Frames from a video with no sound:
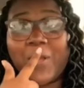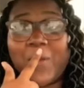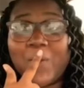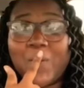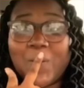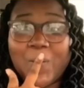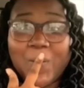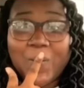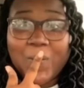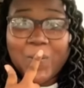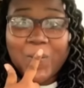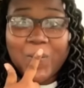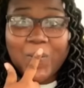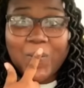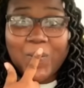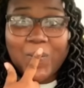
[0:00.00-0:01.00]
Ooh,
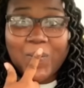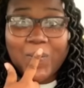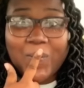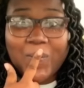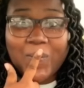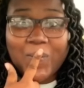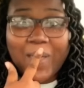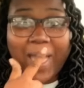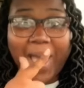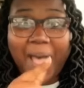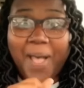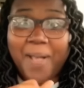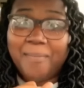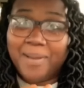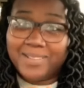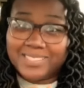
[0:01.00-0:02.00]

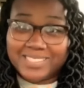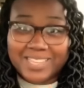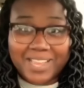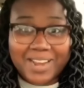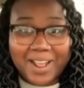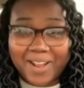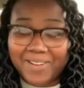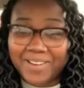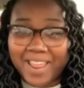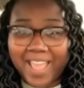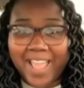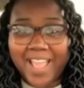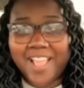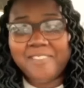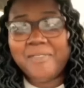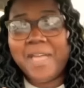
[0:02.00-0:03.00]
I almost said her
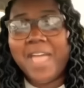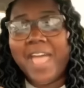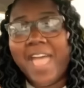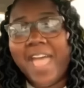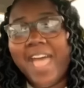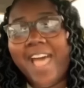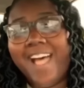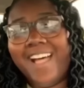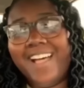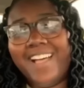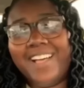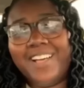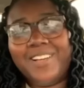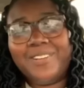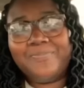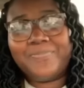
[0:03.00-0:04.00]
name.
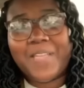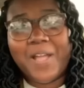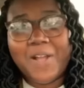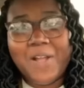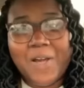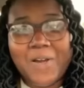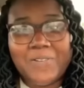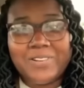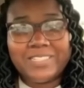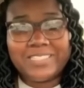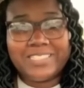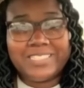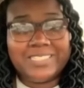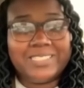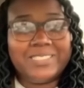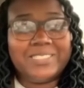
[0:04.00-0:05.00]
Her older
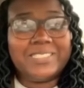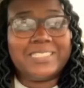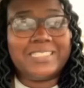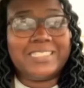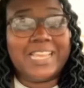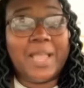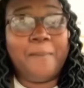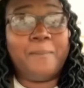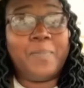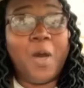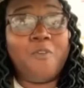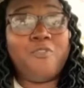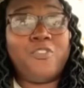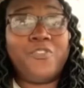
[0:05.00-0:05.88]
sister seen both